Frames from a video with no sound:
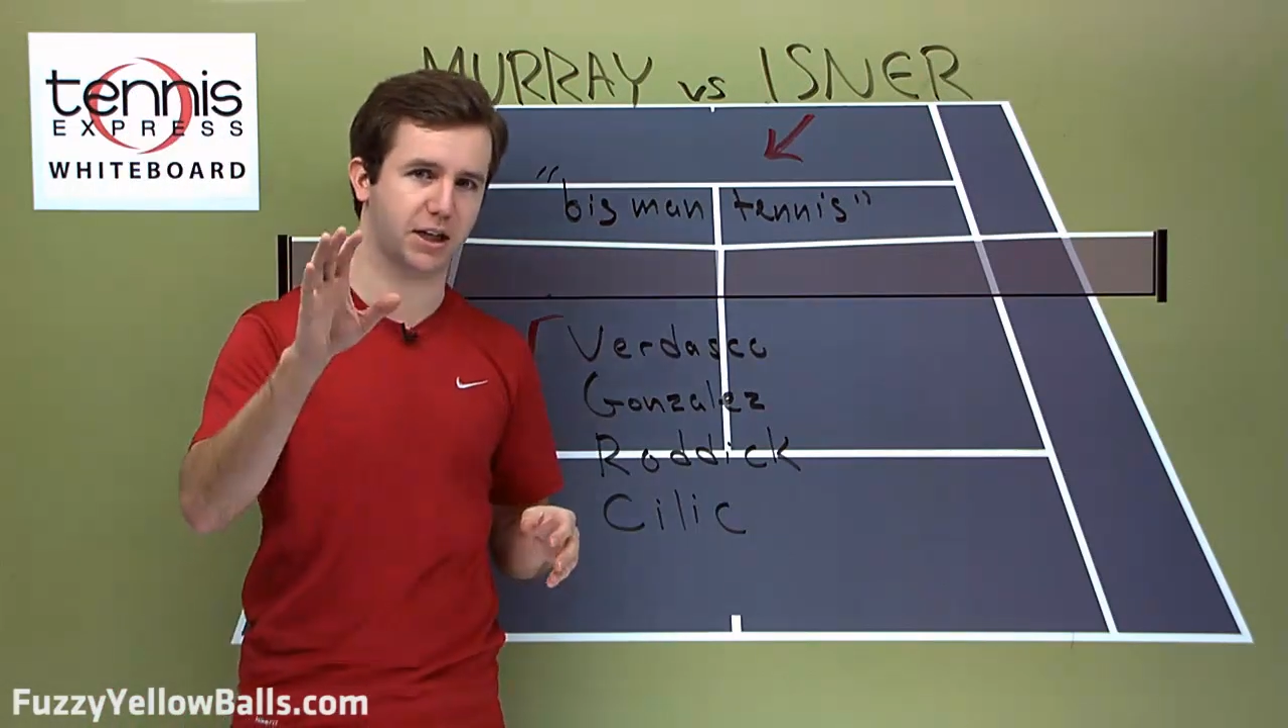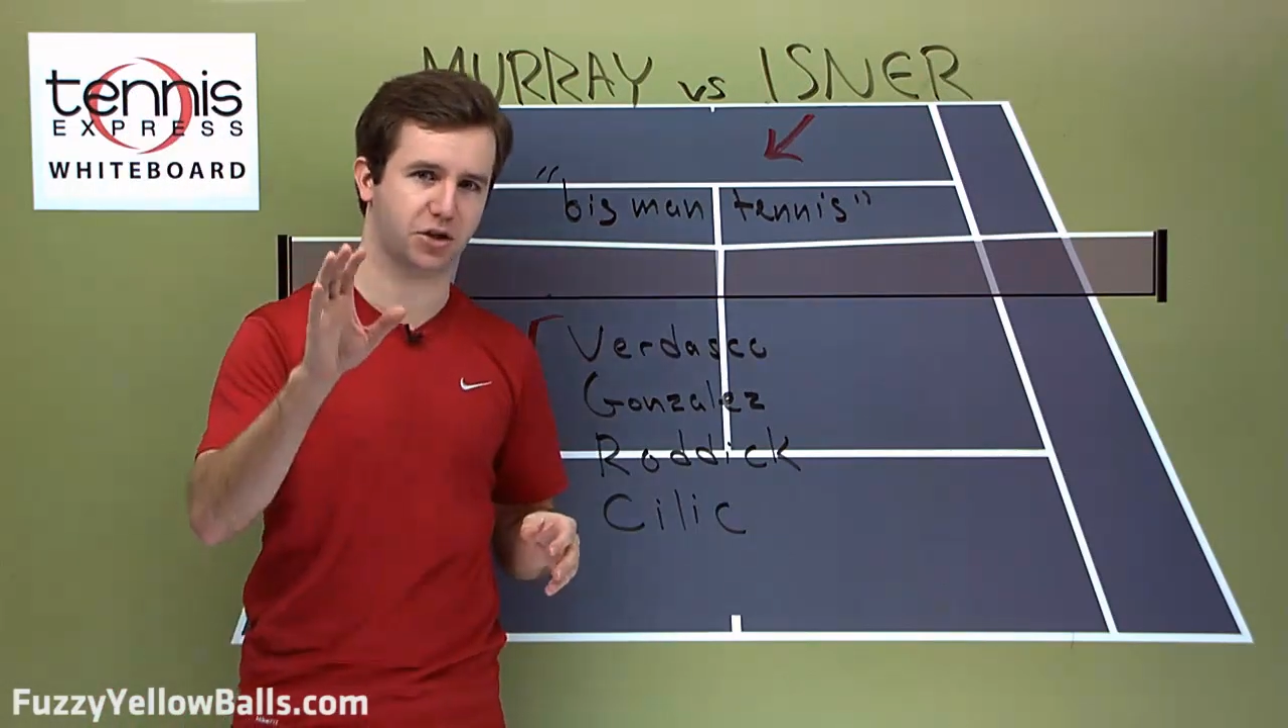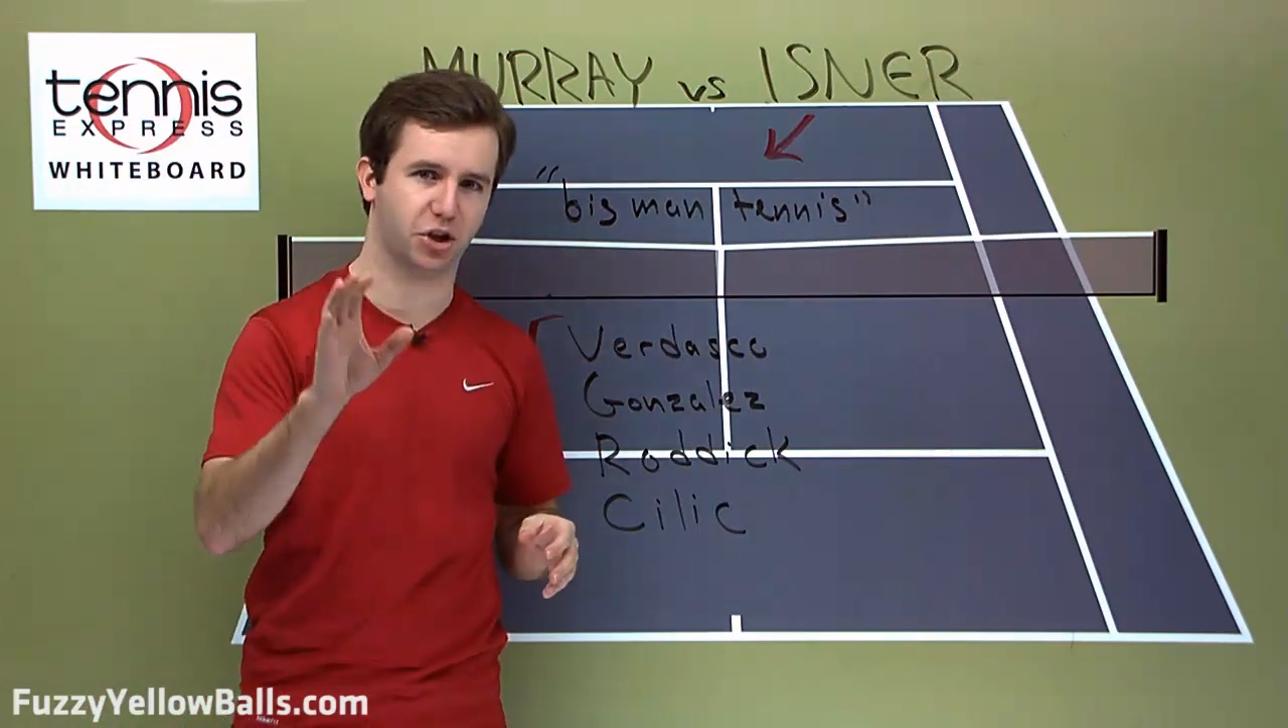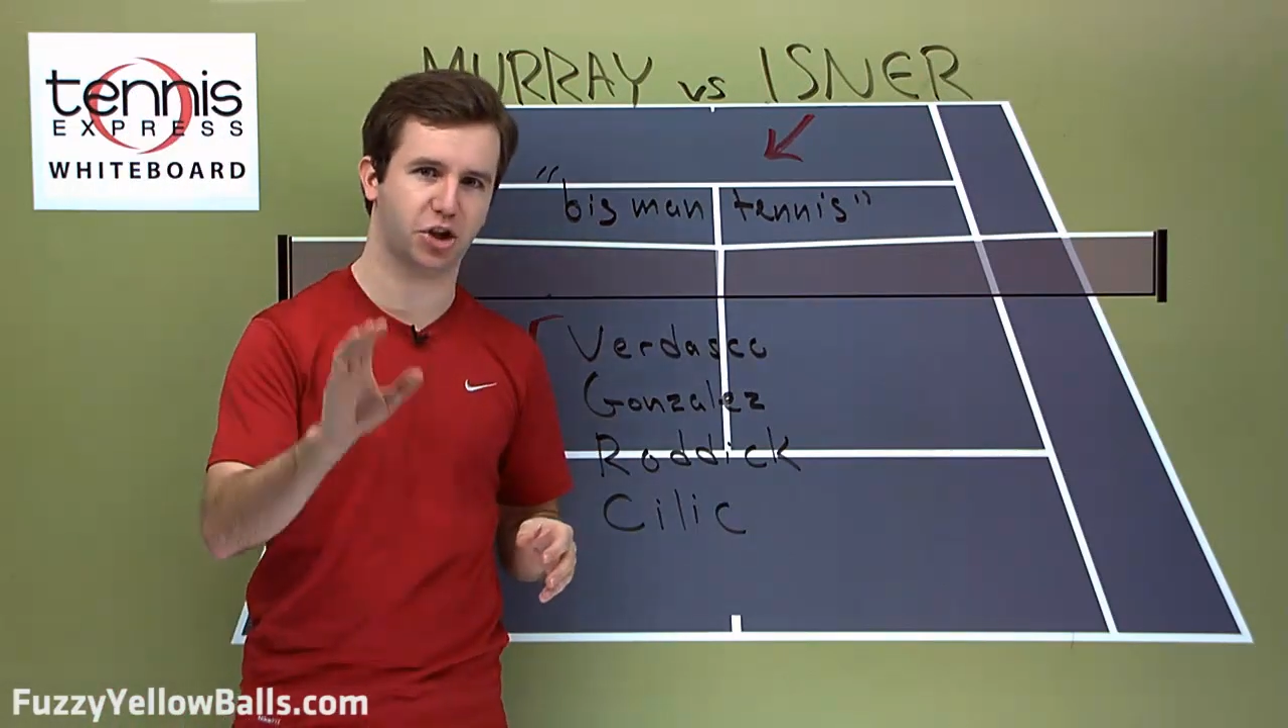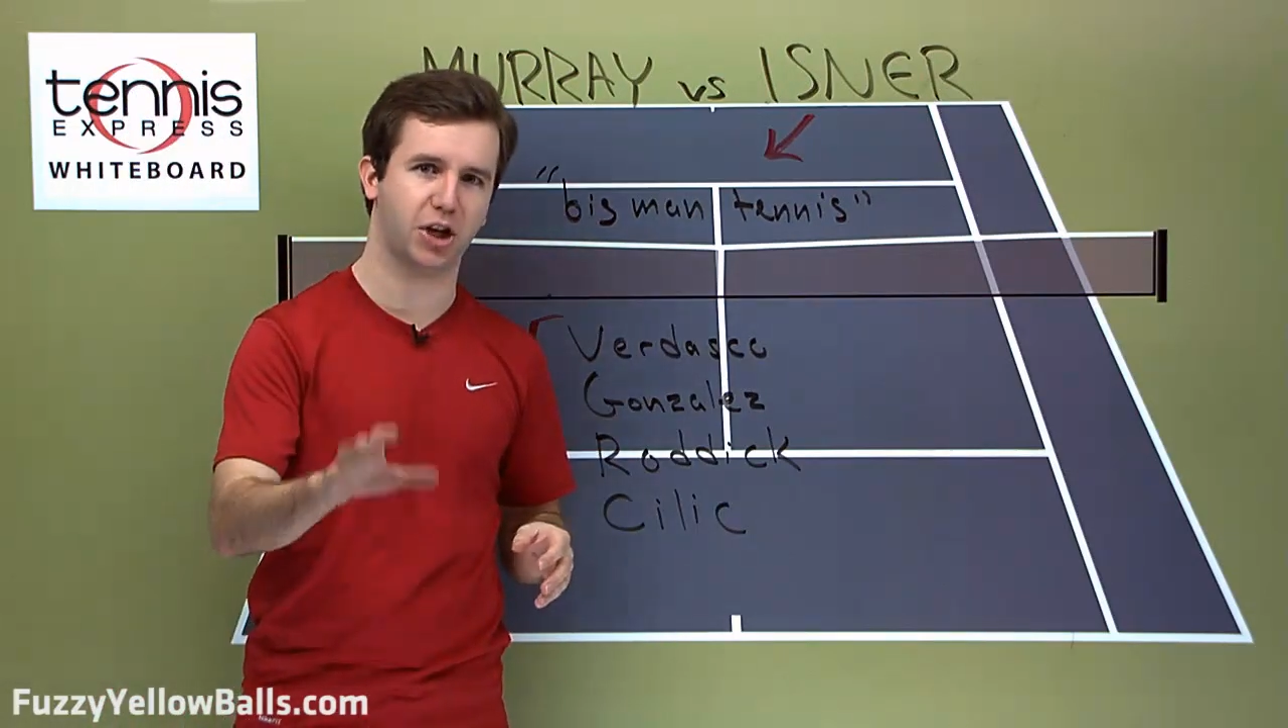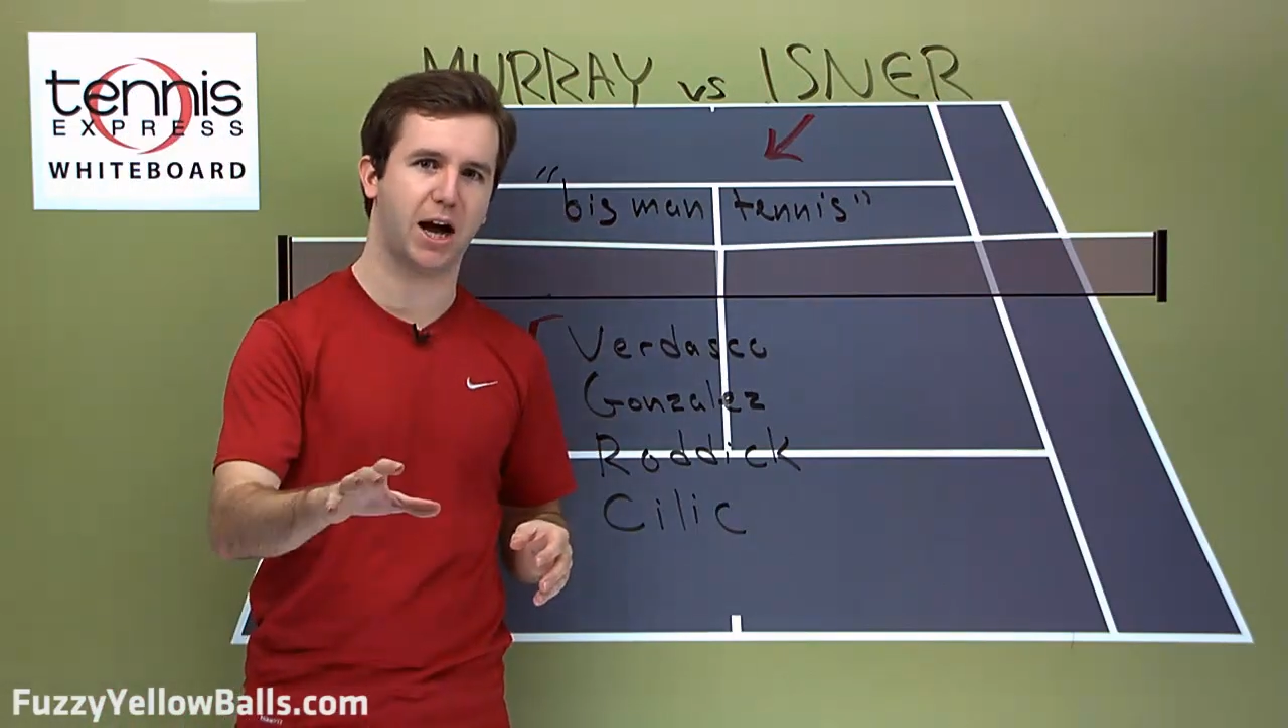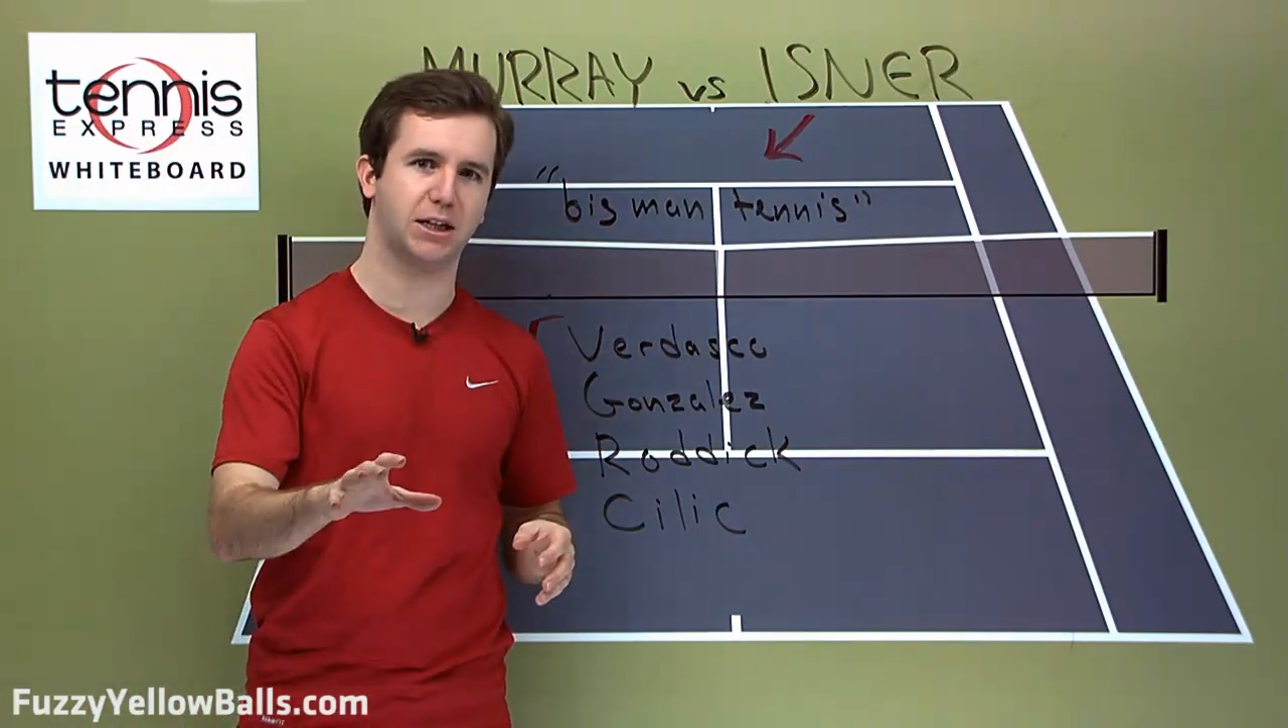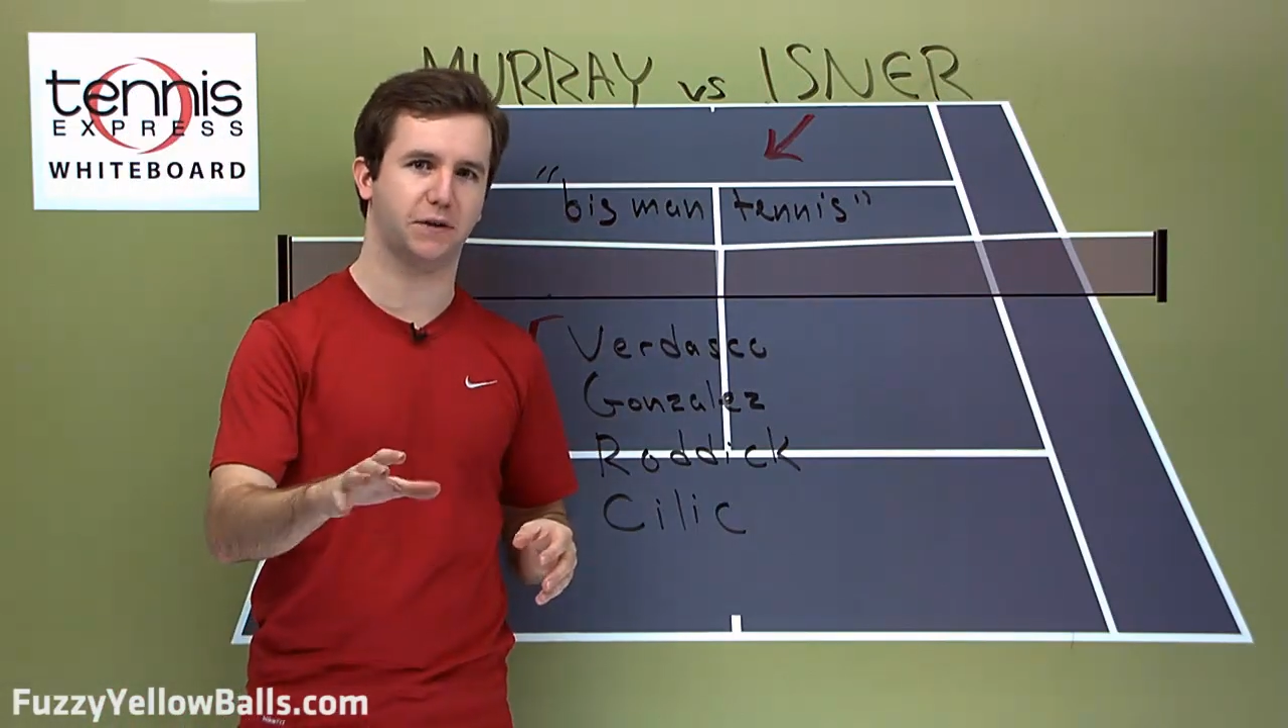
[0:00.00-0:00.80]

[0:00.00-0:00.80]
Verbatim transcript: has a shot.